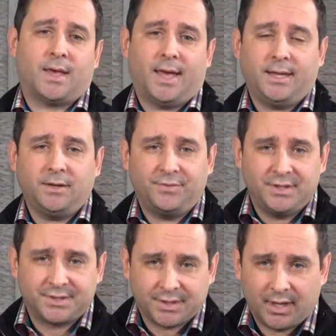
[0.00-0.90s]
Any of
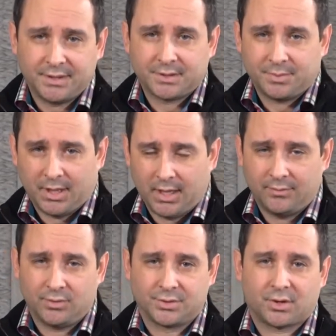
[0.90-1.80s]
these signs and
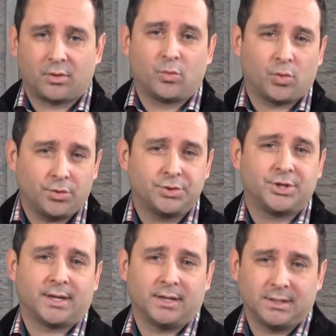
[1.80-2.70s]
behaviors are worth
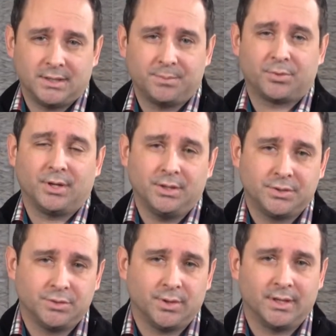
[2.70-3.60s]
checking deeper
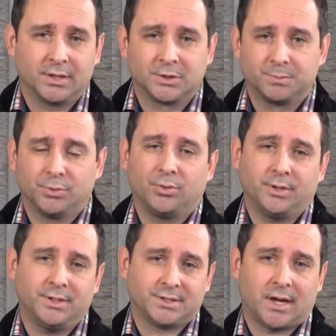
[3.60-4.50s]
into and
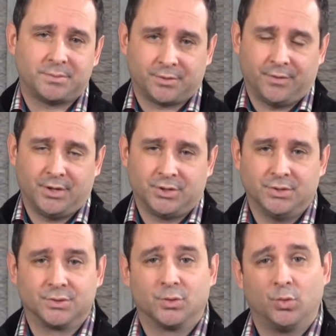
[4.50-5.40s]
exploring these
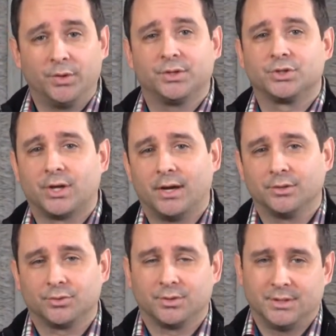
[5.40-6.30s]
observations with the
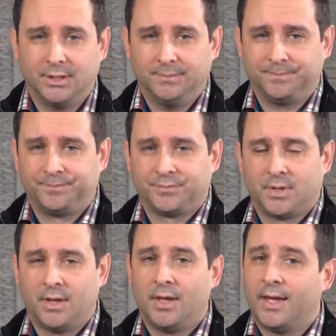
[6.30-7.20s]
child or teen.
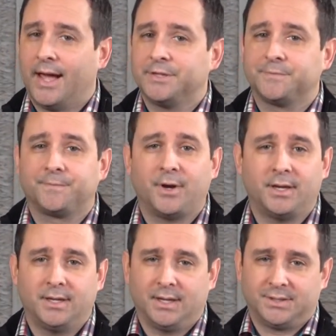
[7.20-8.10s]
As
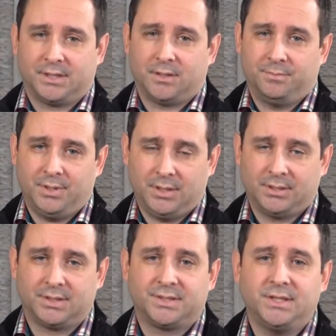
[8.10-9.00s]
frightening as it can be
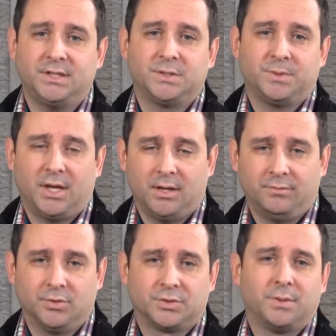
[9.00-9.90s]
to see these
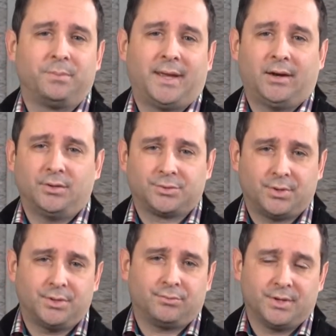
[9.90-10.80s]
behaviors, parents
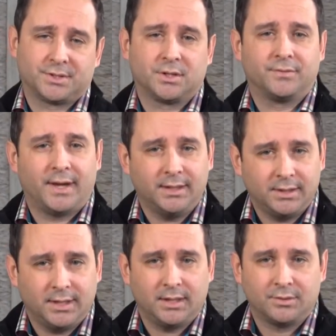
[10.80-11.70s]
run the risk of
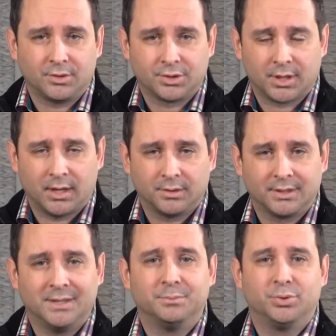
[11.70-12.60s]
alienating their child
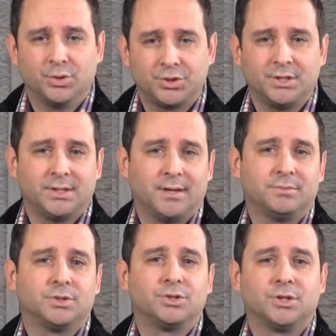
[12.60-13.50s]
and pushing them
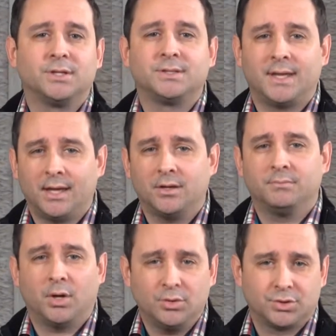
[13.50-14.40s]
to shut down
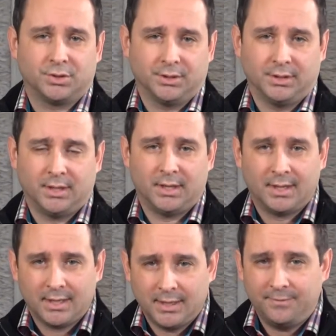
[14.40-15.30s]
emotionally
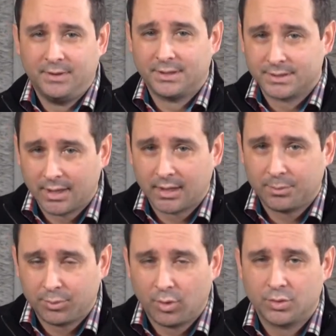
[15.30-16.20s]
if it is not
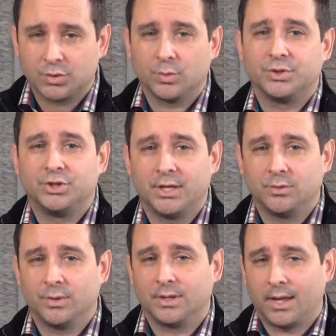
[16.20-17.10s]
approached with
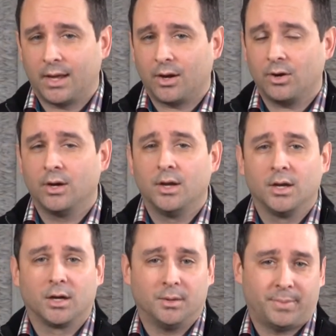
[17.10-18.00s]
genuine care,
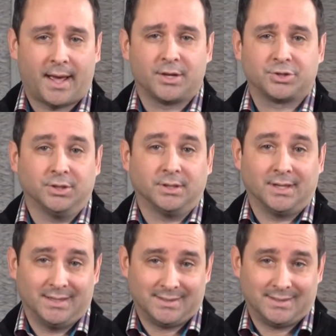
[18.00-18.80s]
compassion, and